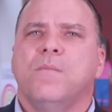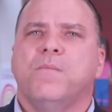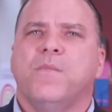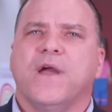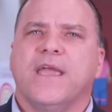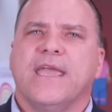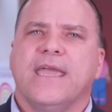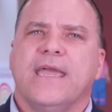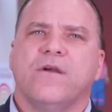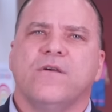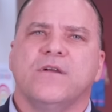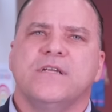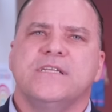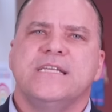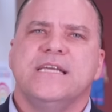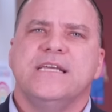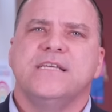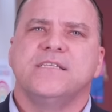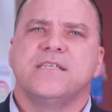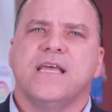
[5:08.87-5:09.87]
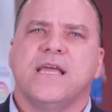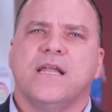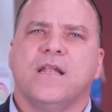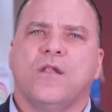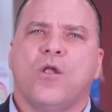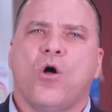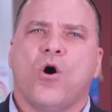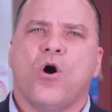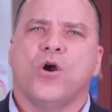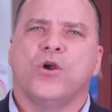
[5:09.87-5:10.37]
but guarantees a
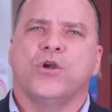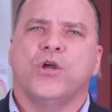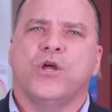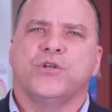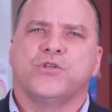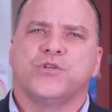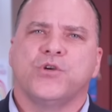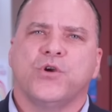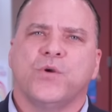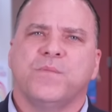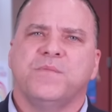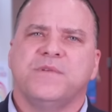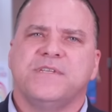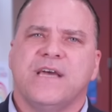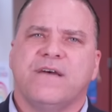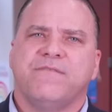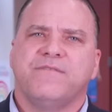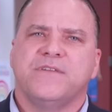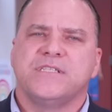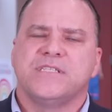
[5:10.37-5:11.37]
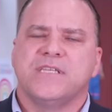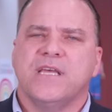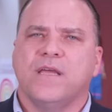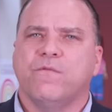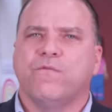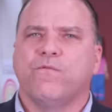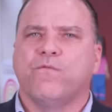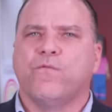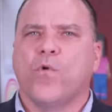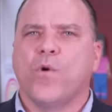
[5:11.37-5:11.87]
long-term
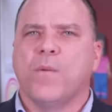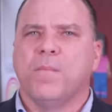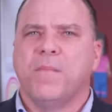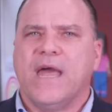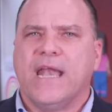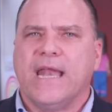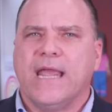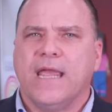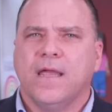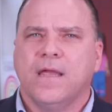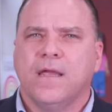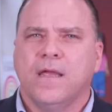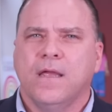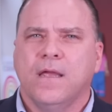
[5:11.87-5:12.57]
deficit for many.